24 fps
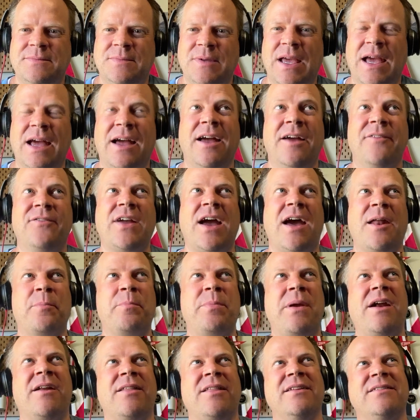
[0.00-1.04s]
Yeah, I've got a
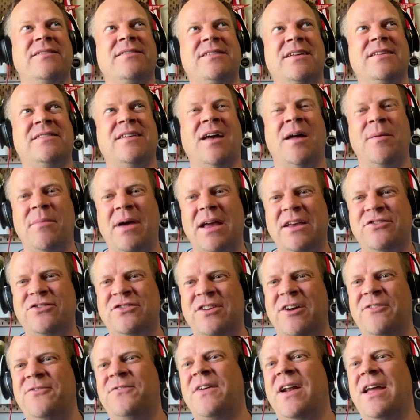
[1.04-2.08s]
pair that sits on my
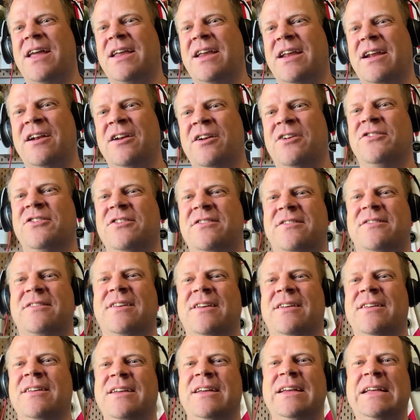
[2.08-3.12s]
shelf right here just
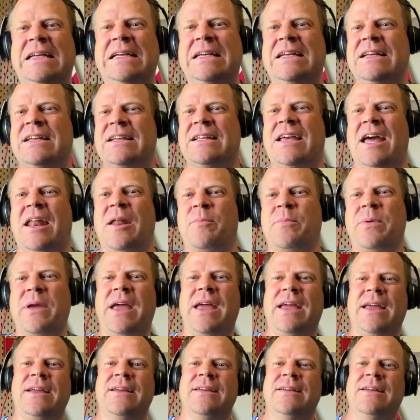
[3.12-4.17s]
to kind of
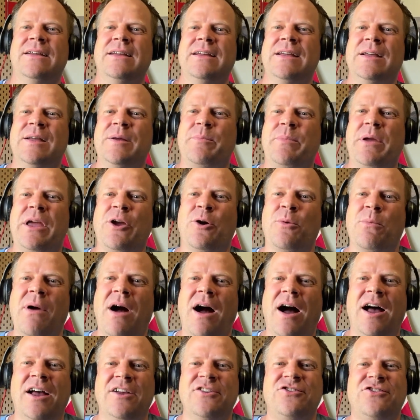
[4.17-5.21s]
pay
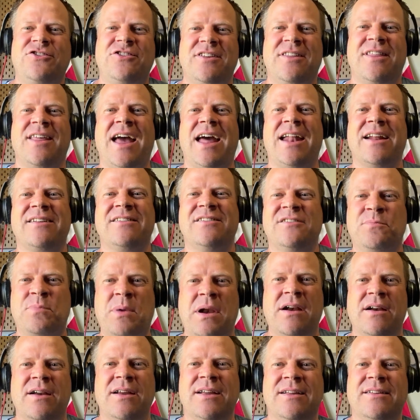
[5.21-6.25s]
homage to that
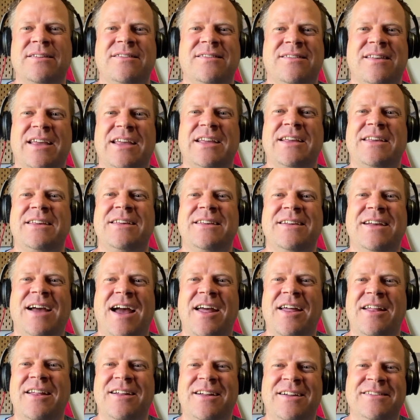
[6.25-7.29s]
experience. Like
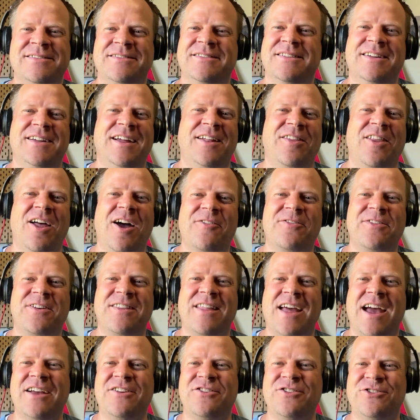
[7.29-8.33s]
I loved
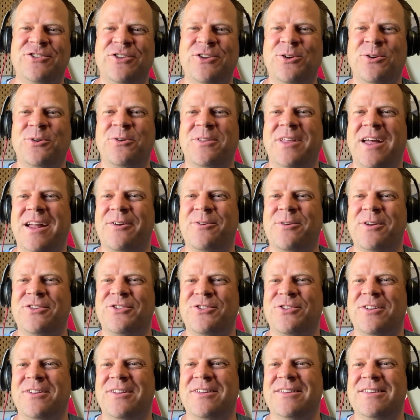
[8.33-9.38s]
that shoe.
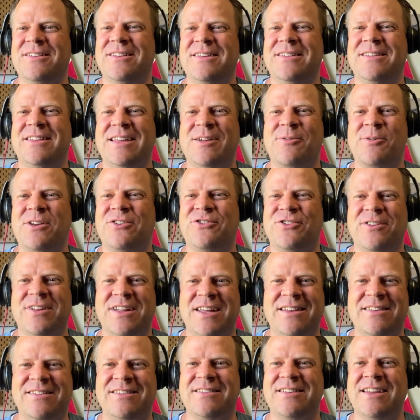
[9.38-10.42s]
The original
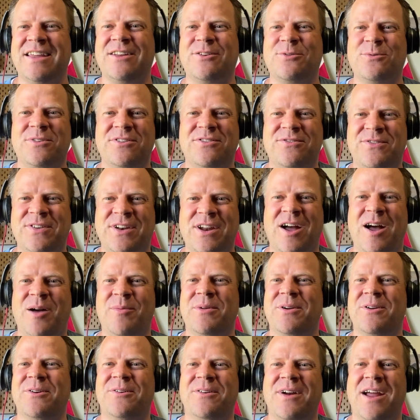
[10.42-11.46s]
Instinct was
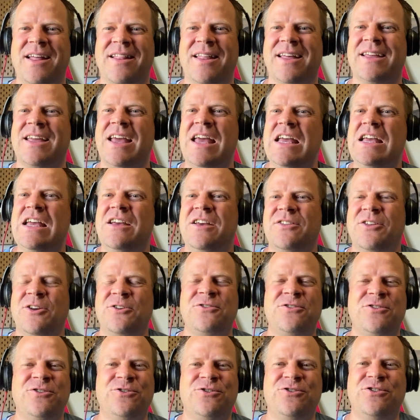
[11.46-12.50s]
phenomenal, right? Like
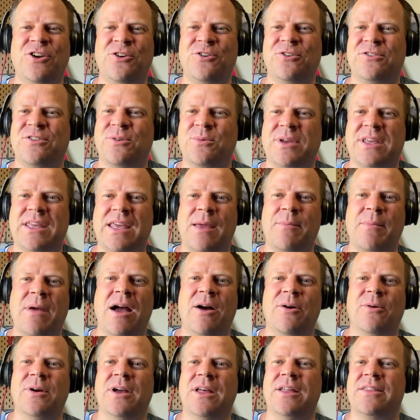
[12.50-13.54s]
those two shows that we came
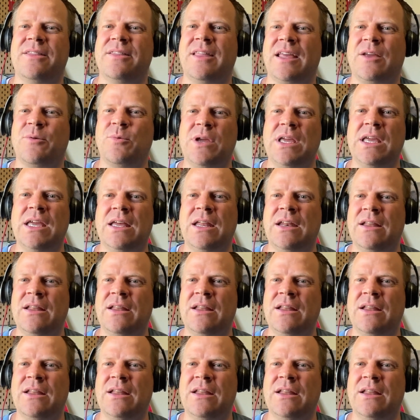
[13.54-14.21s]
out with, like we